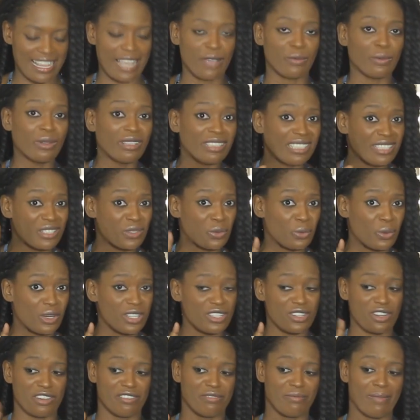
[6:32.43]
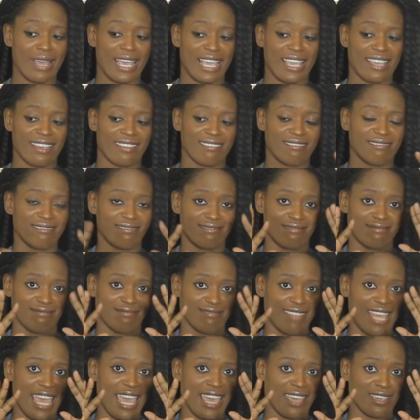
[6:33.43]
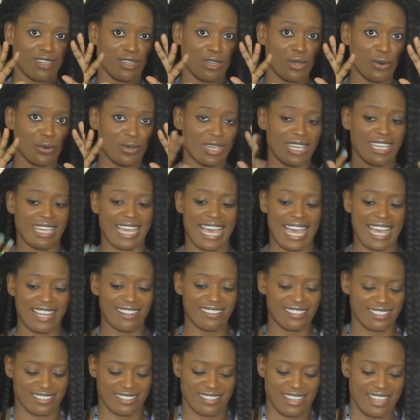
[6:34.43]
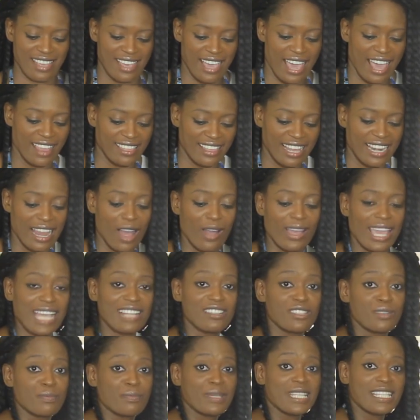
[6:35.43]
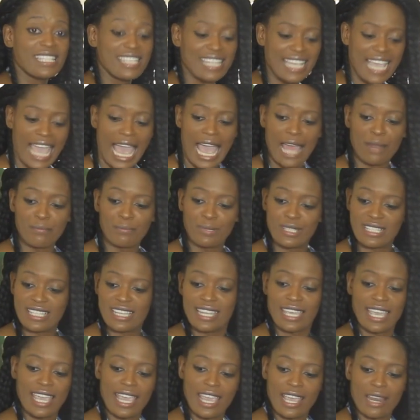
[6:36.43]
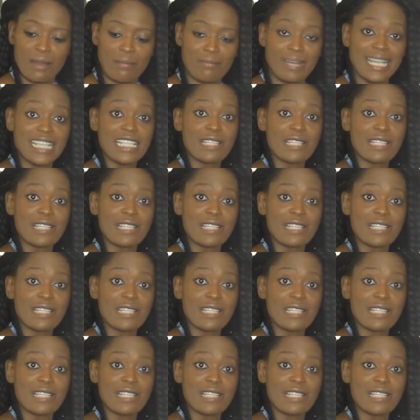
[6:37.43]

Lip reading: I will need to wash off my egg yolky hands, and then I'll get to beating and putting in my